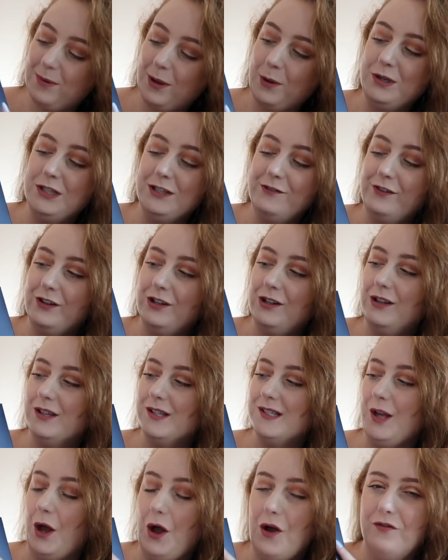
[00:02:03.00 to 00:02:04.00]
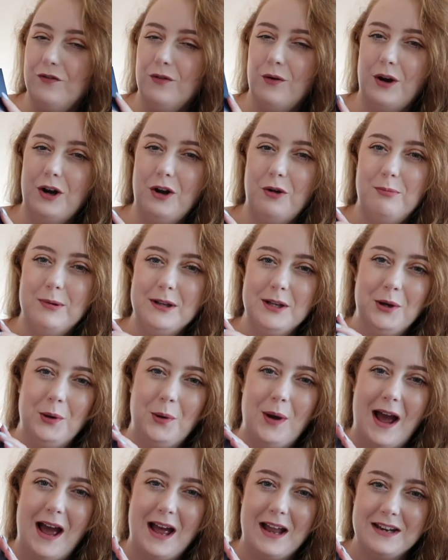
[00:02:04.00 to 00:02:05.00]
a beautiful sort of royal
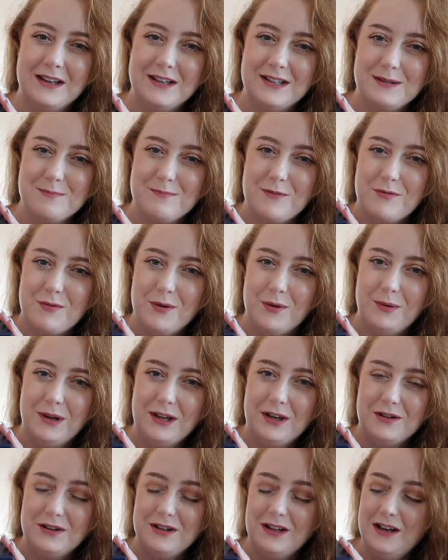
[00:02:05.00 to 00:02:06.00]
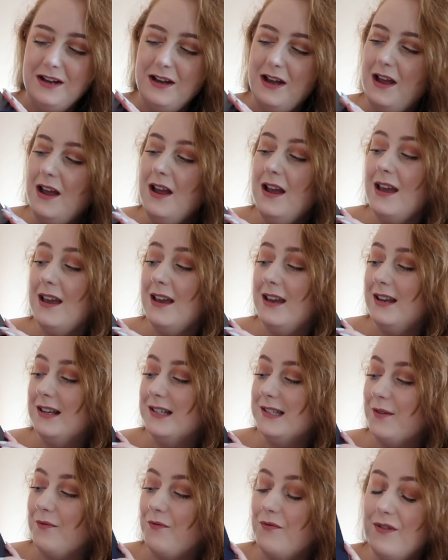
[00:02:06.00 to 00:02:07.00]
blue and maroony colour. It
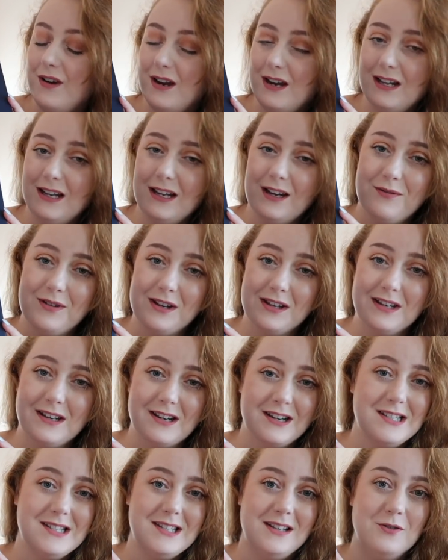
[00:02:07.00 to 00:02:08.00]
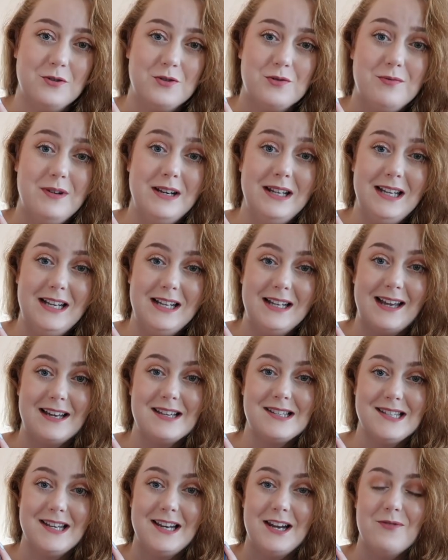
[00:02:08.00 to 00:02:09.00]
is really, really nice. It looks really
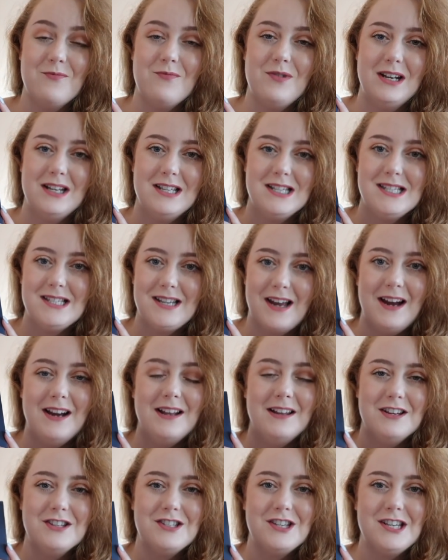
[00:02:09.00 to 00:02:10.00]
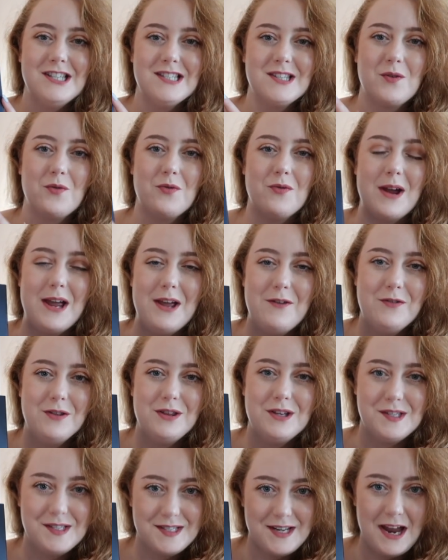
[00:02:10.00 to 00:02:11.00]
classy and really stylish. It's great for
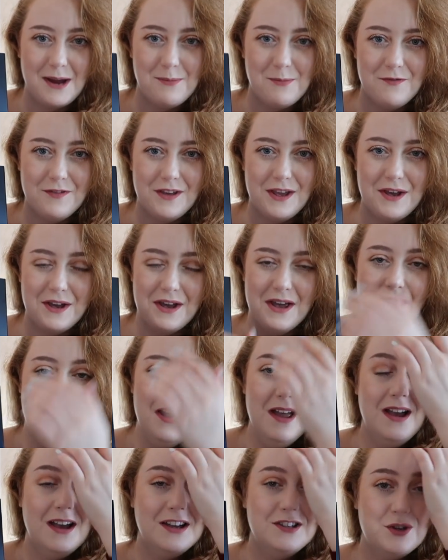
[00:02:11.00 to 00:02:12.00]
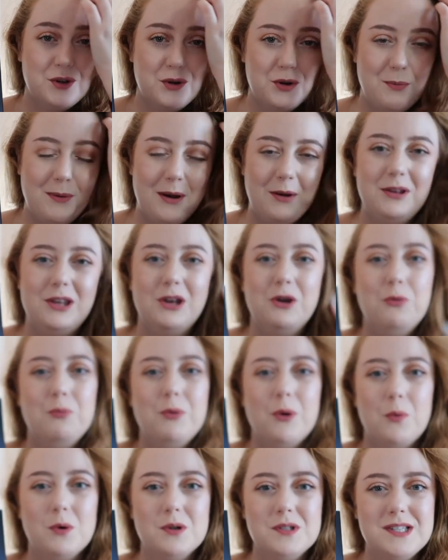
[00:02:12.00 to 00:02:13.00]
this time of year. I don't know about you,
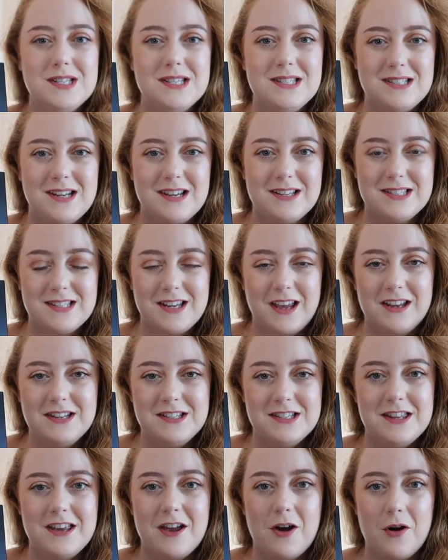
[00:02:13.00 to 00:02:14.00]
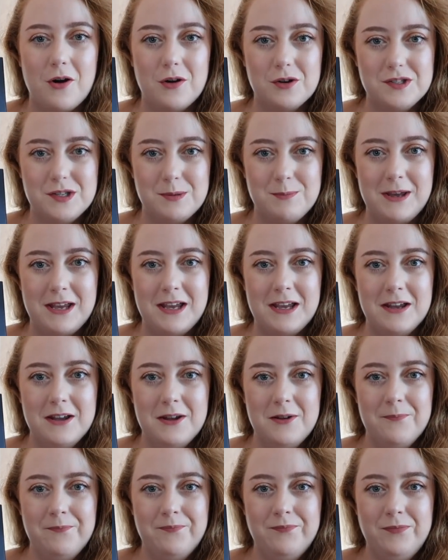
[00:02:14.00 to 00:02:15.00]
but once it starts to get into the autumny,
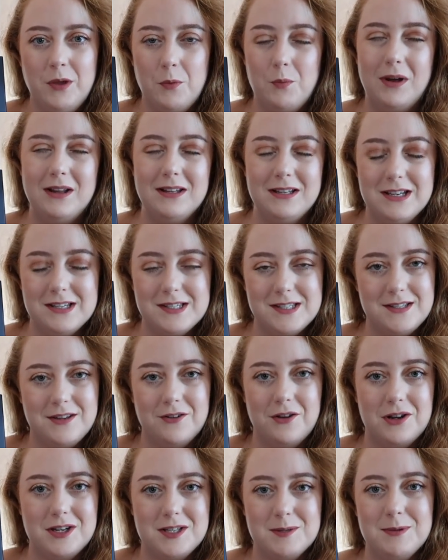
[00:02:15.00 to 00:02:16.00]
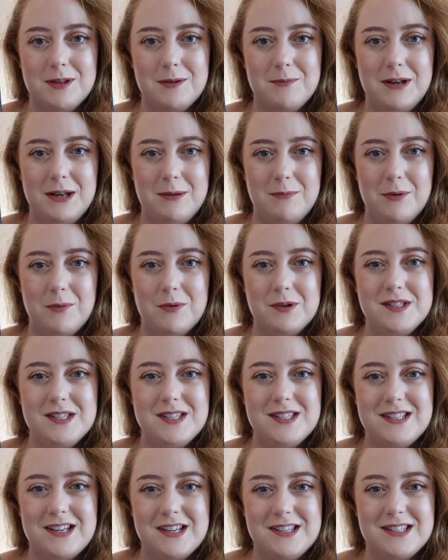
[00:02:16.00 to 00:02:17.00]
well, it is still autumn at the minute, but once
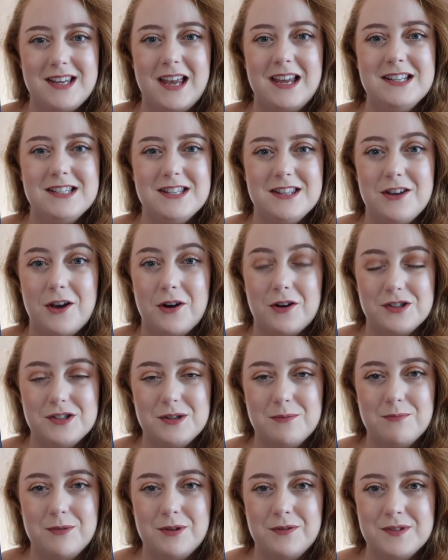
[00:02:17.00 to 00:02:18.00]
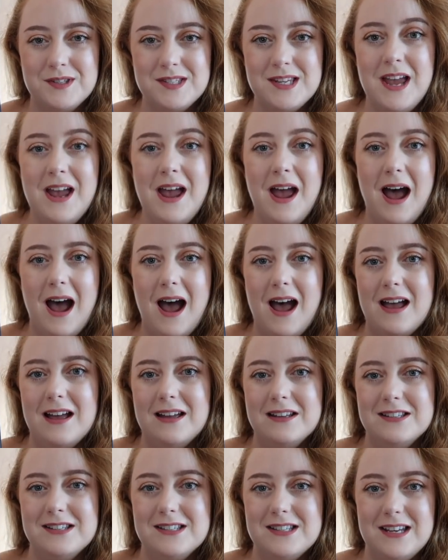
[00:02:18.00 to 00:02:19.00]
it starts to get into the autumn months
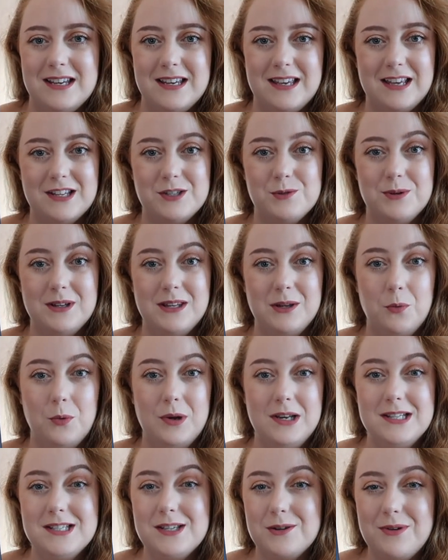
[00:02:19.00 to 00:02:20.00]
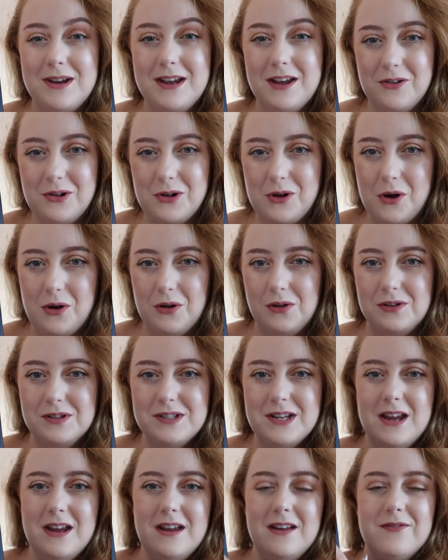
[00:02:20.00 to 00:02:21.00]
and it gets really wintry and
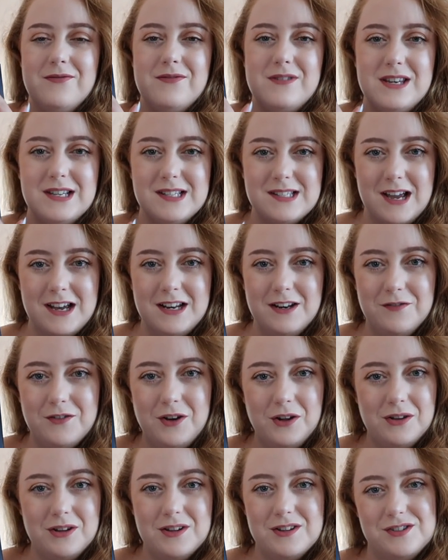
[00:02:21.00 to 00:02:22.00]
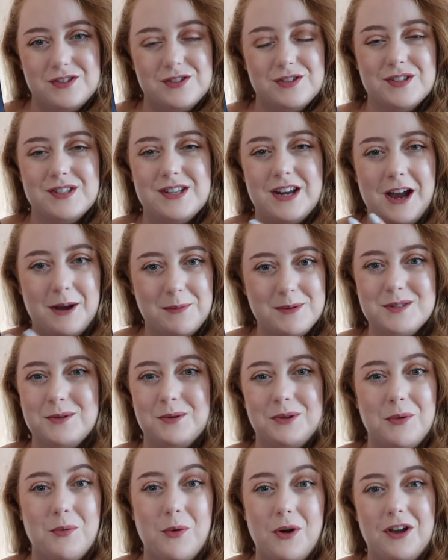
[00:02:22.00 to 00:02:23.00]
cold, these kind of colours just
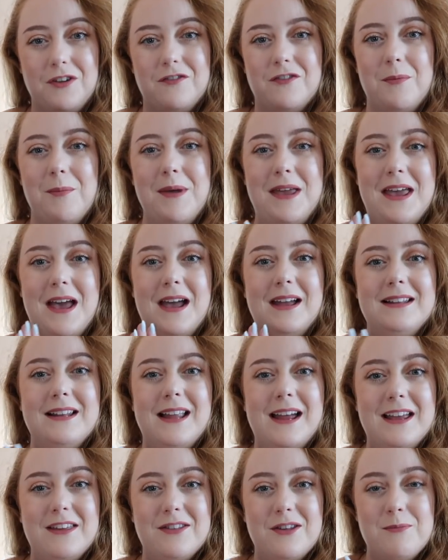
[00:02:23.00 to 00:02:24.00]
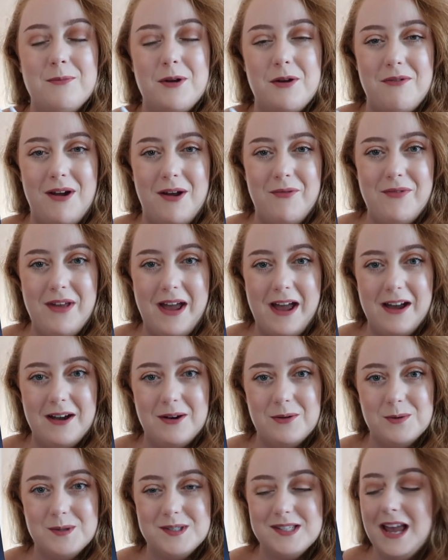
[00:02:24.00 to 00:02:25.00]
absolutely work for me. I like them around the
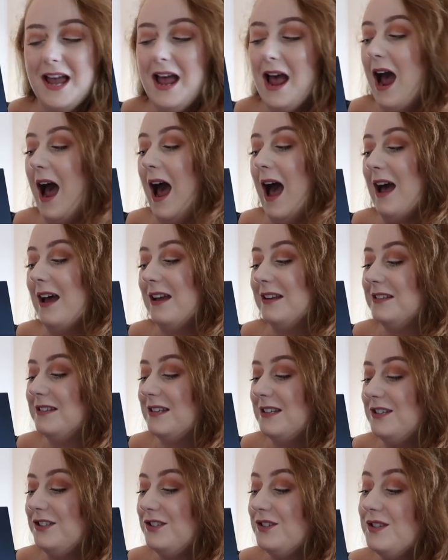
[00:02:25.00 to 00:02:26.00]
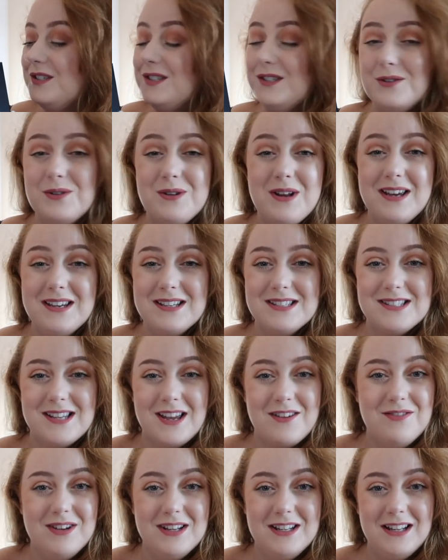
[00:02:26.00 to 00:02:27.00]
house and it's just so nice.
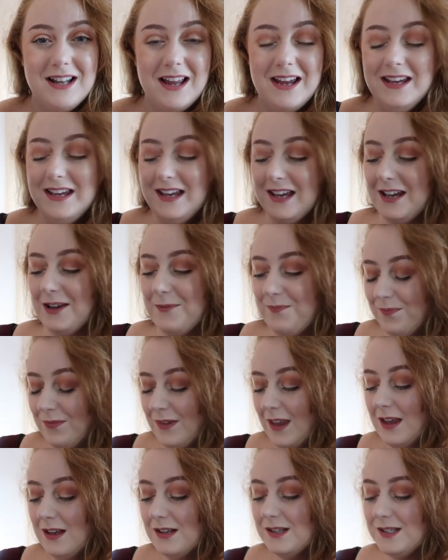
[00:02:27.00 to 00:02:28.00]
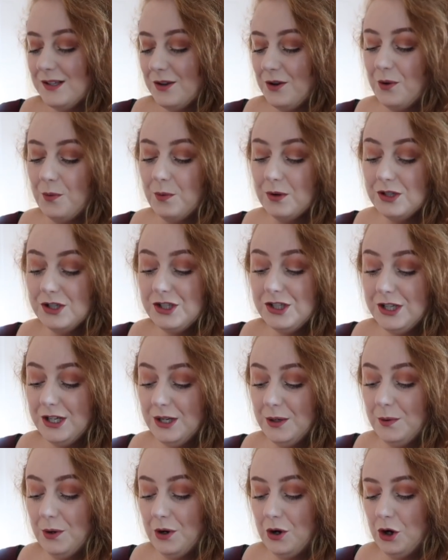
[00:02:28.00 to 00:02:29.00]
I really like it. So once
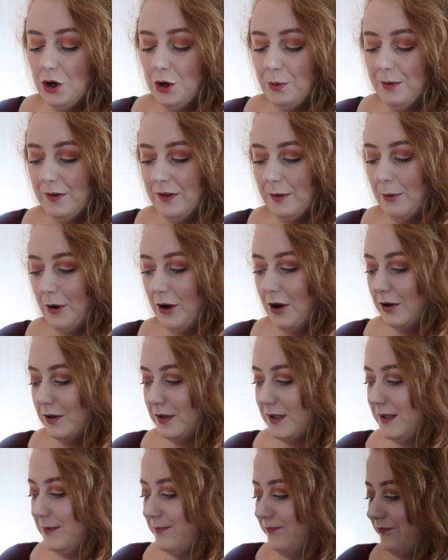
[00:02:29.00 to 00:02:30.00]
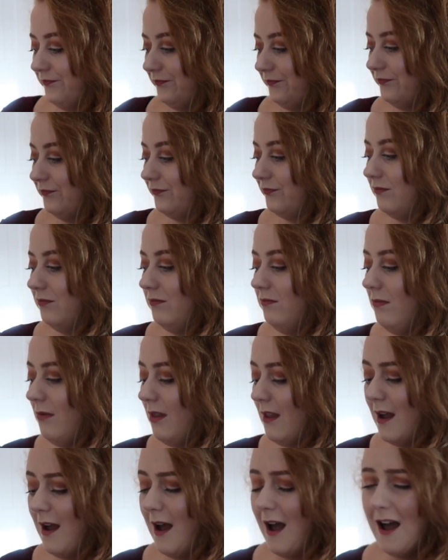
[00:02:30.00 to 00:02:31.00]
you open the box,
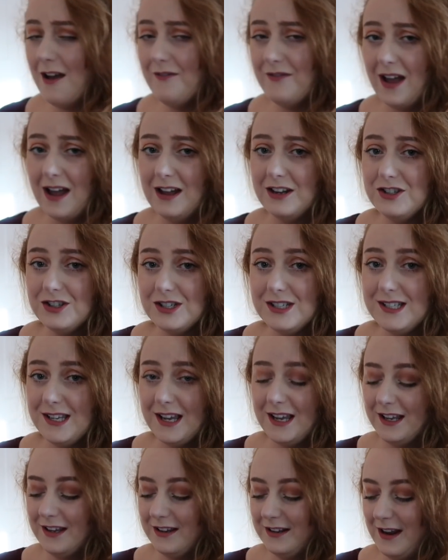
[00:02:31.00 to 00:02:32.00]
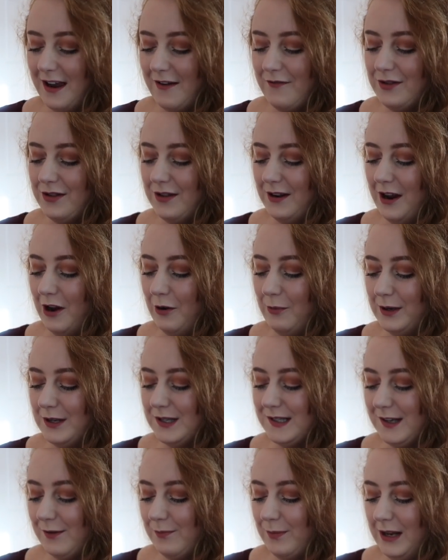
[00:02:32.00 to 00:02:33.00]
I have actually taken everything out
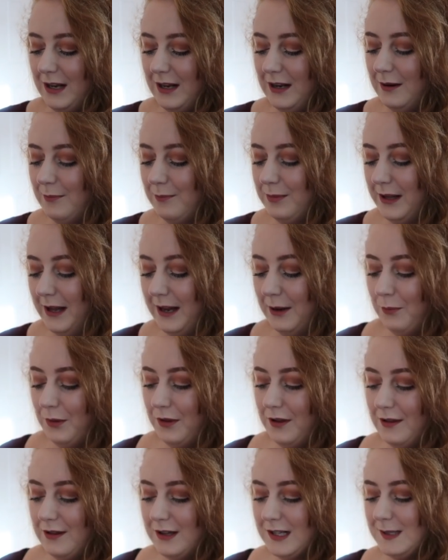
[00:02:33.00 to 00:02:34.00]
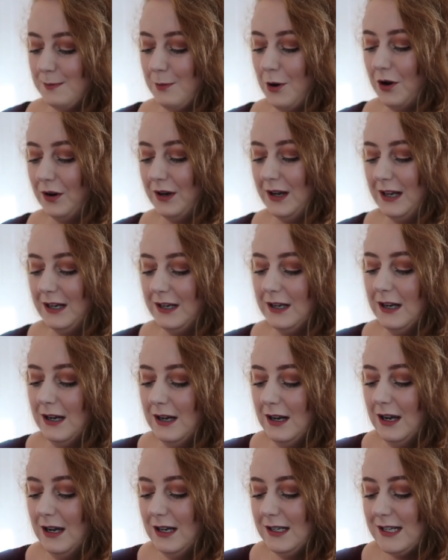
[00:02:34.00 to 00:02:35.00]
because I've been playing with it this morning,
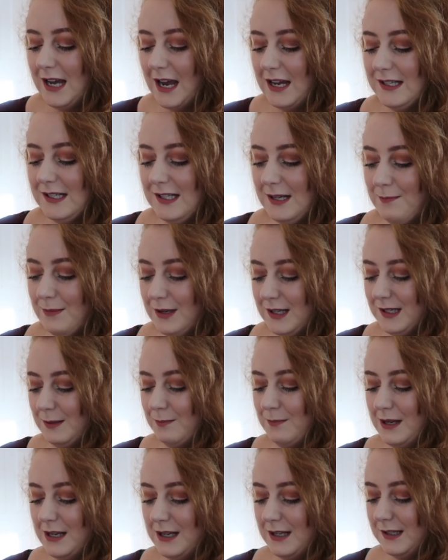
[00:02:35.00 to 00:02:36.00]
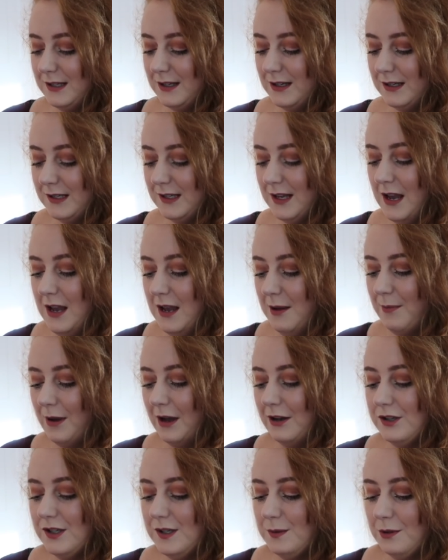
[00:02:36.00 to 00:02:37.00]
testing bits and pieces.
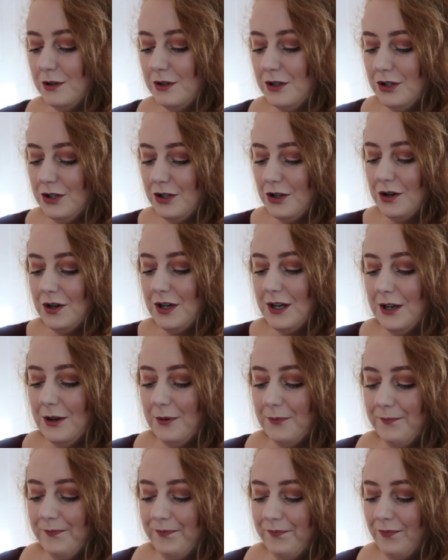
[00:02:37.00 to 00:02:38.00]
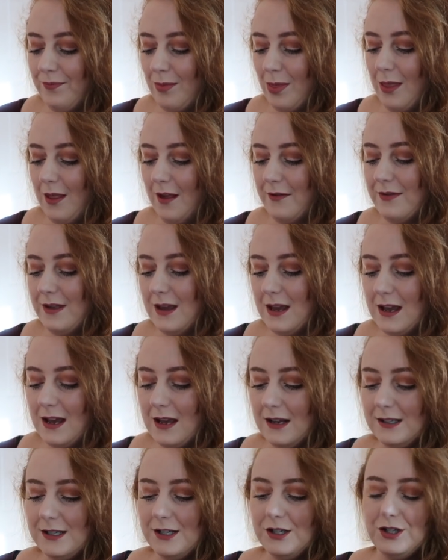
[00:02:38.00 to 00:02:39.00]
But I just want to show you
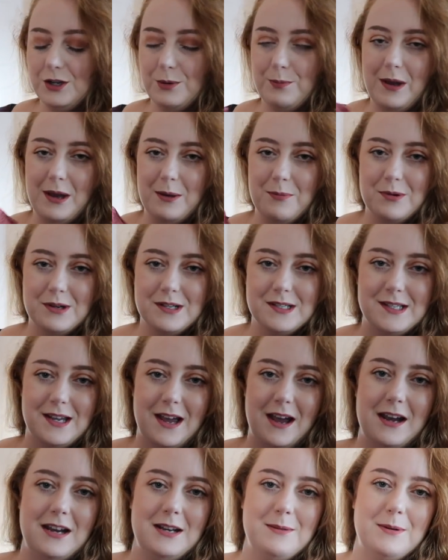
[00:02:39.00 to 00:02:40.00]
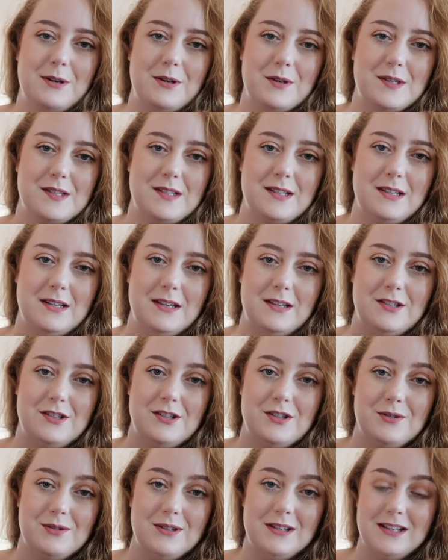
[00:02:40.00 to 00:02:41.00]
the tissue paper inside because it's
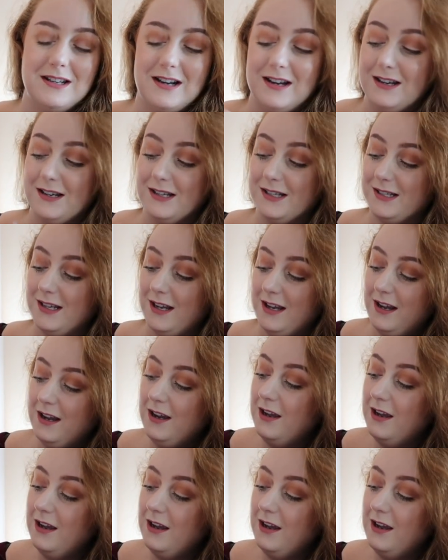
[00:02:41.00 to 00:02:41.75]
just really nice.